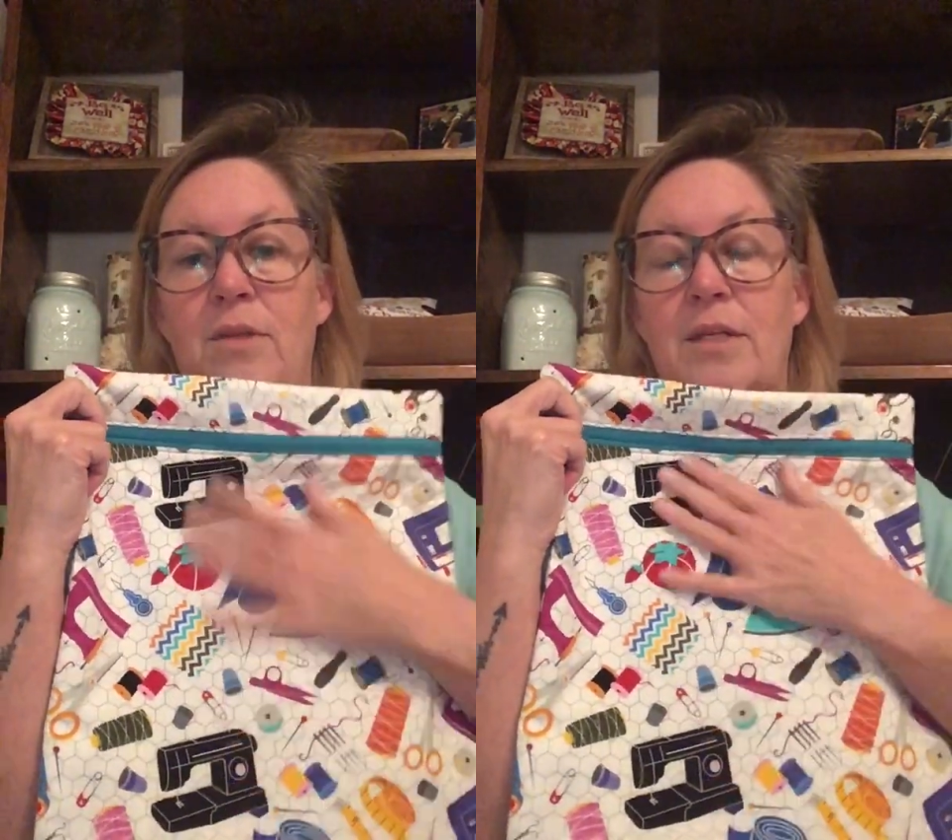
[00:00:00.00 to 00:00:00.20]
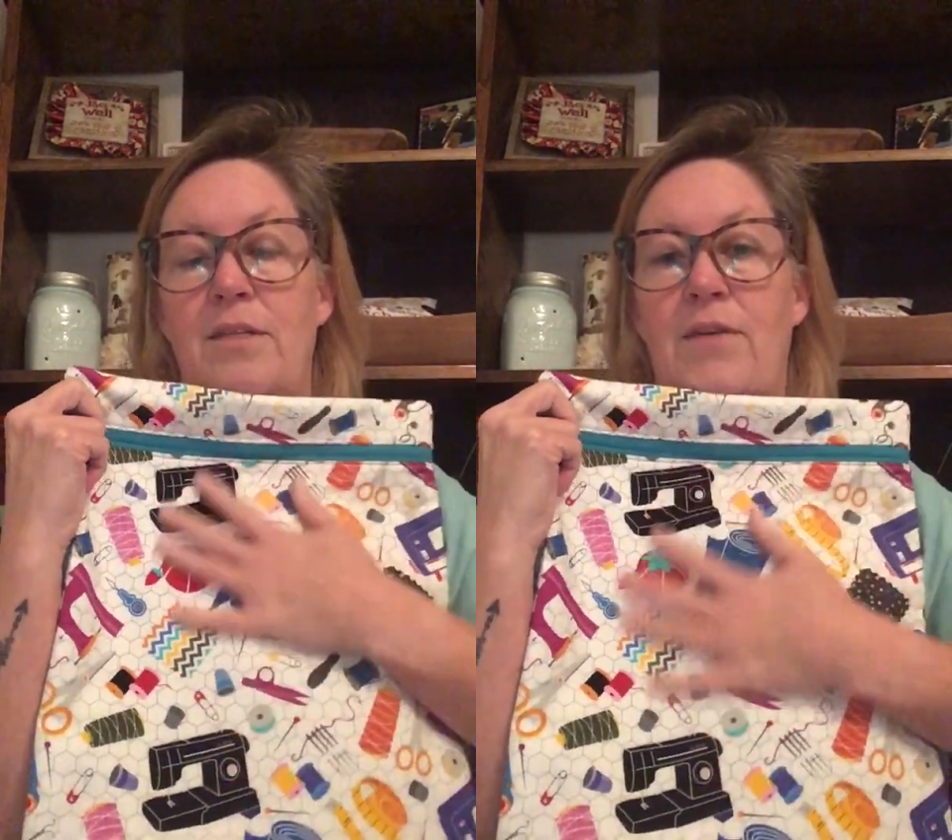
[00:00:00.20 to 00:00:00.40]

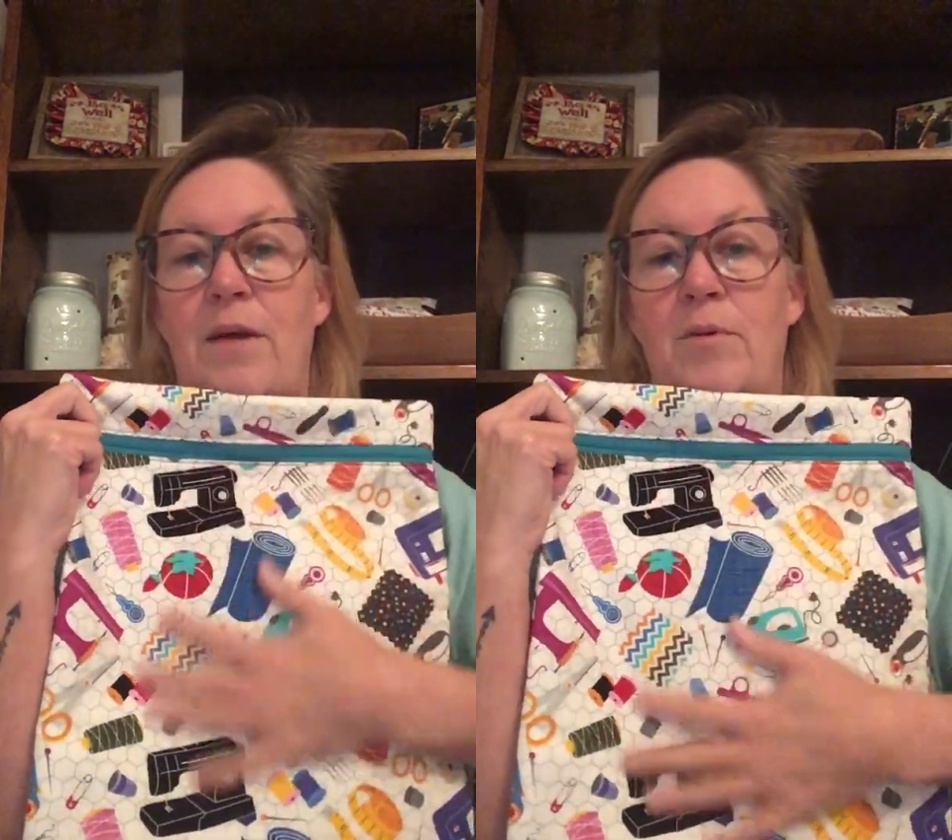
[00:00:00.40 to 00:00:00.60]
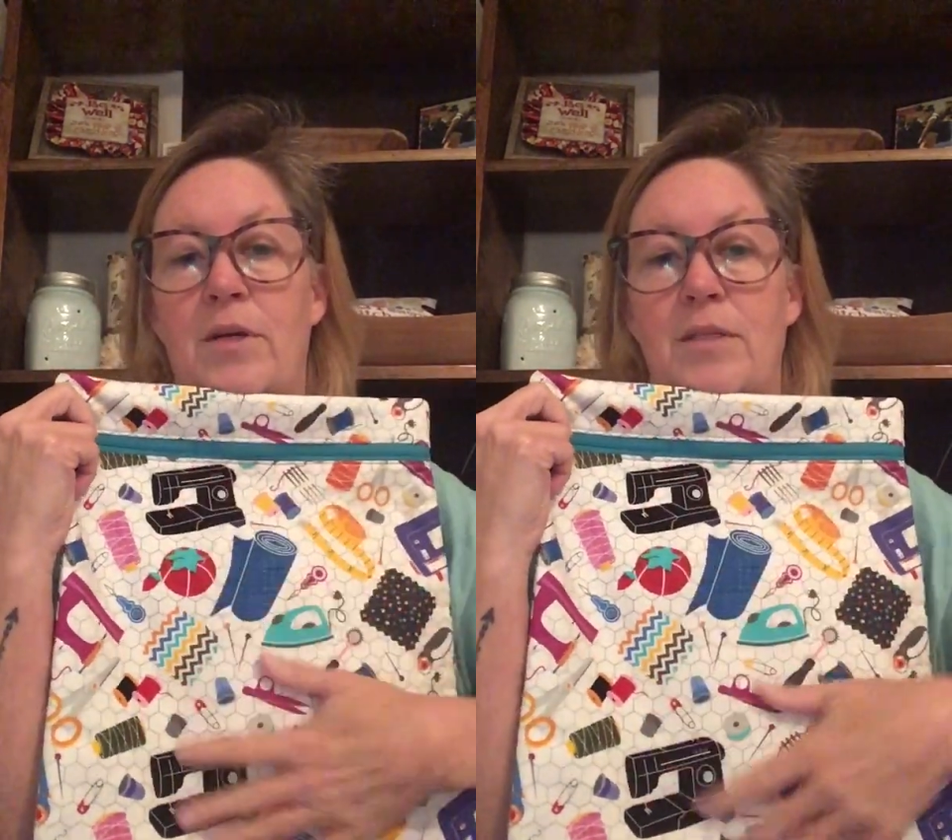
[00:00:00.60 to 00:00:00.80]
this
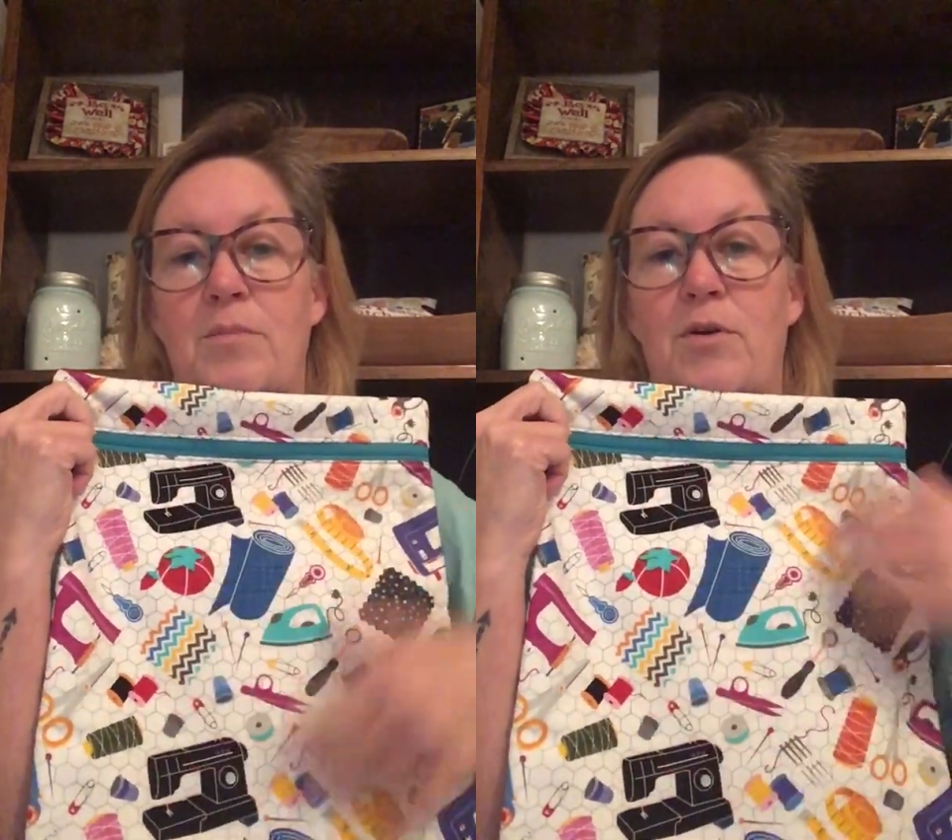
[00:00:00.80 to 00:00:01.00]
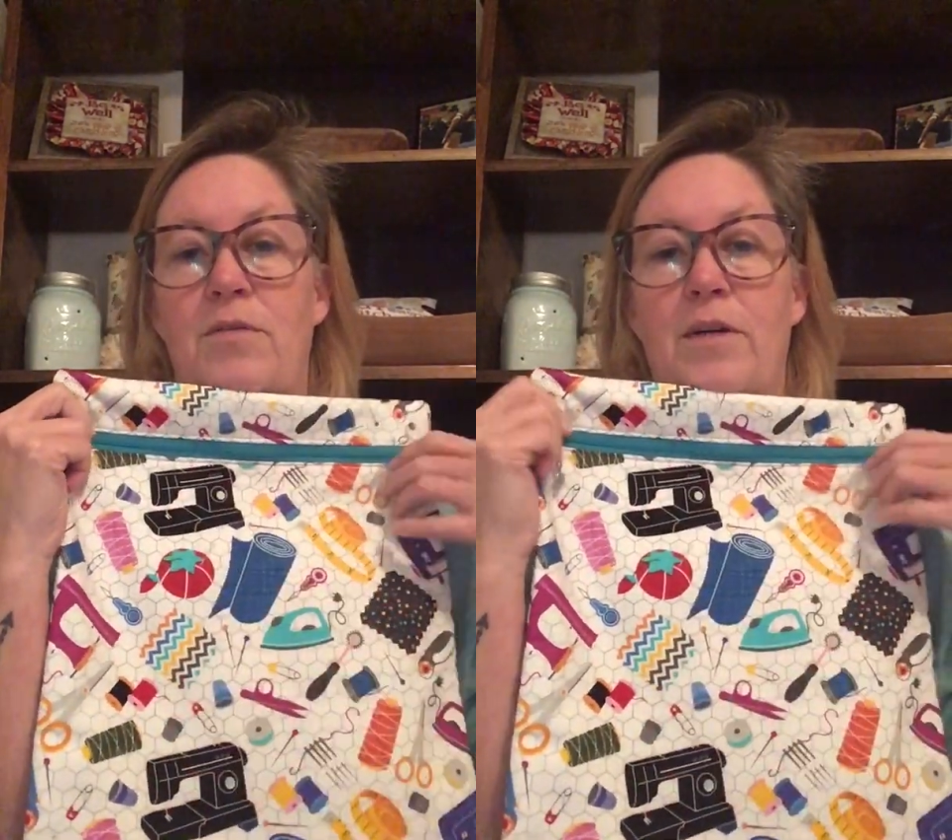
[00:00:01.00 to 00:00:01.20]
fabric is
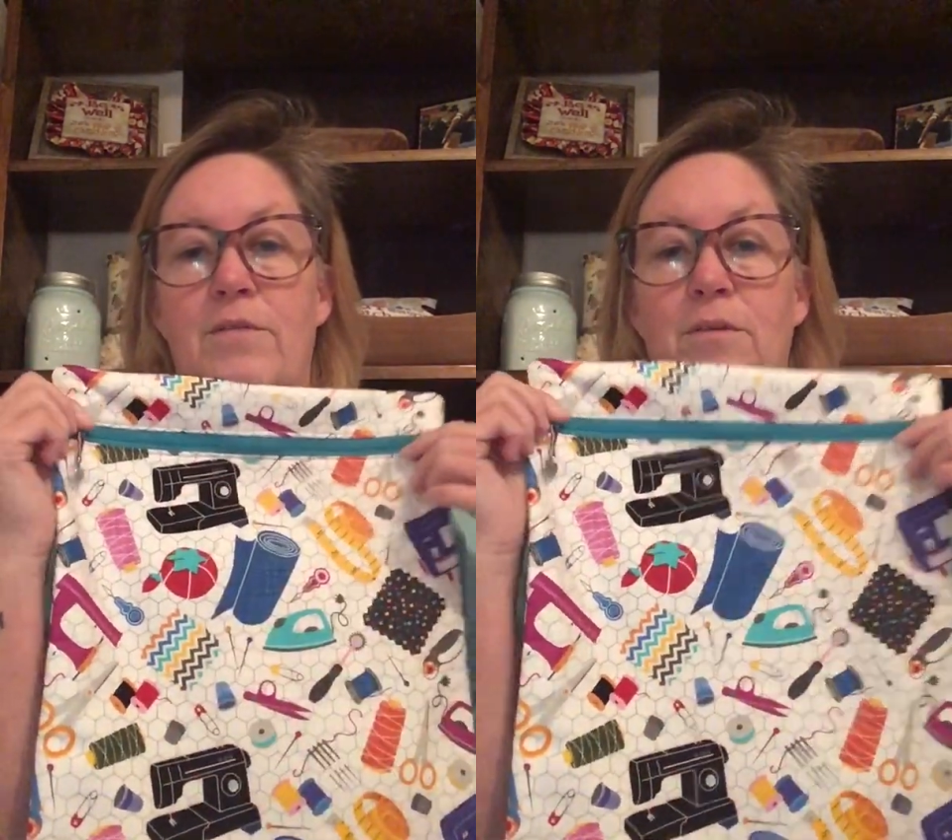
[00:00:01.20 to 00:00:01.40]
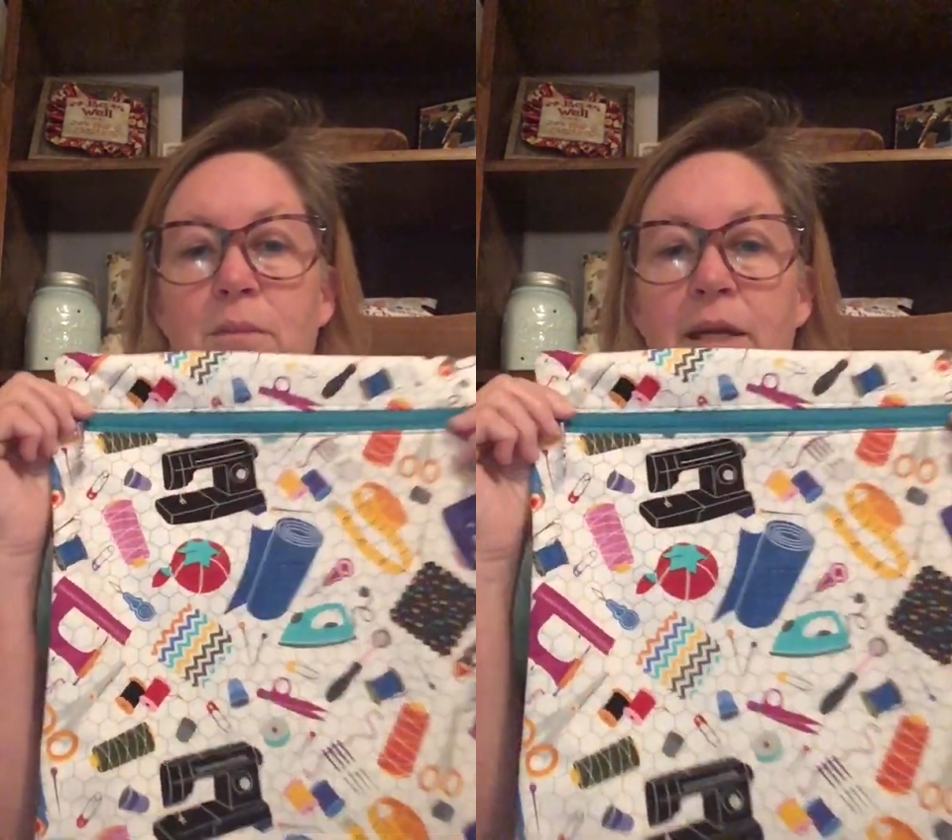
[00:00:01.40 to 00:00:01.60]

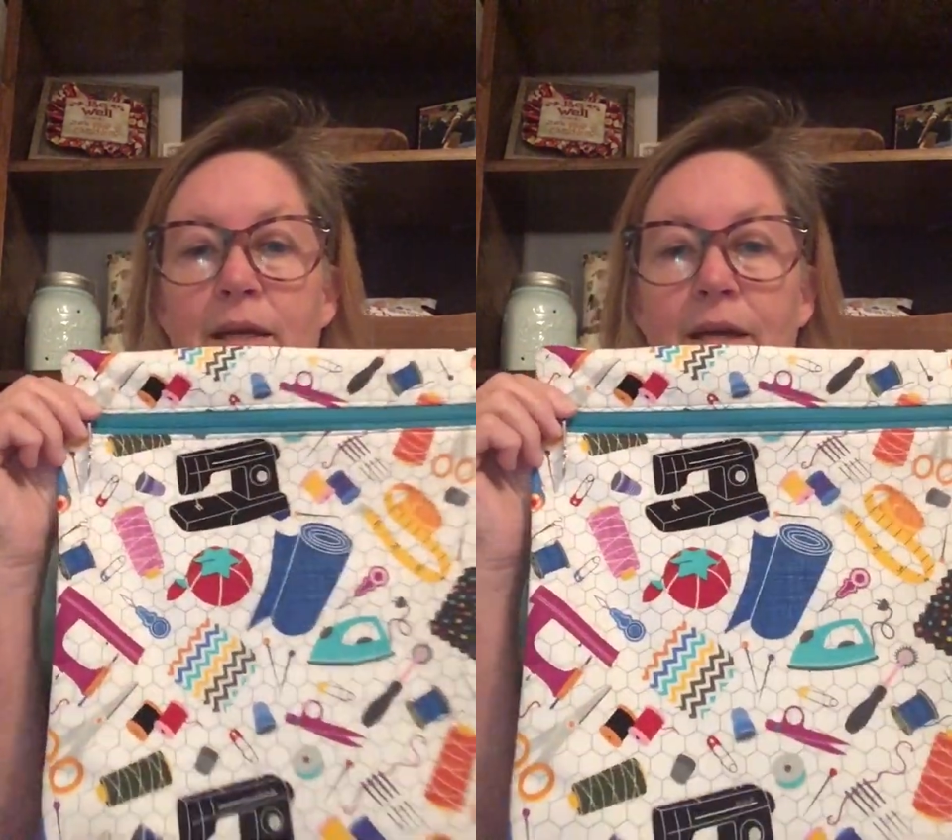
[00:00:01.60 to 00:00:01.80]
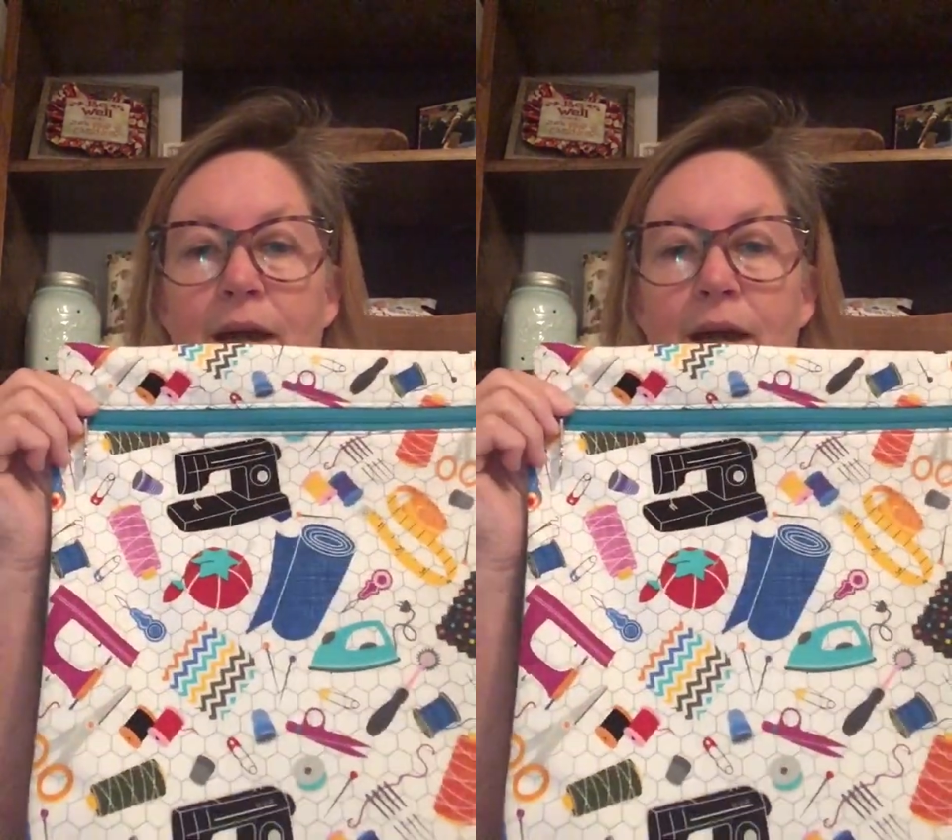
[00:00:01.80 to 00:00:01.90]
perfect for me.